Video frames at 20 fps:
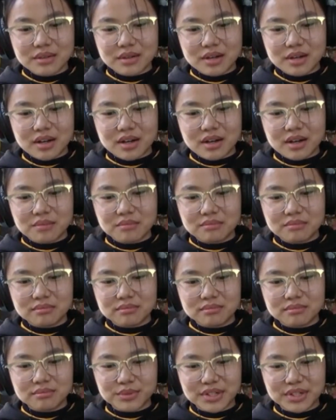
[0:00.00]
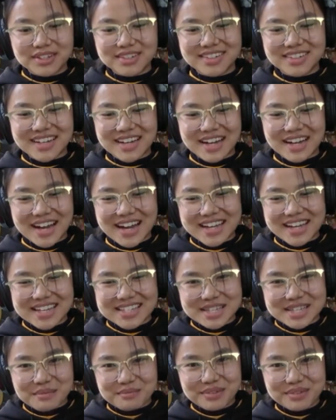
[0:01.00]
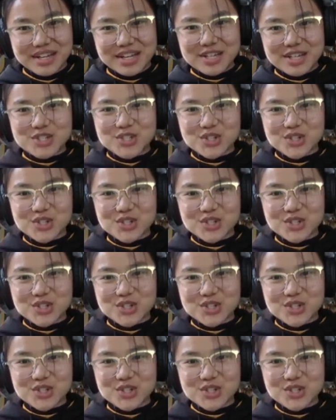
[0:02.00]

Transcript: But I guess I'm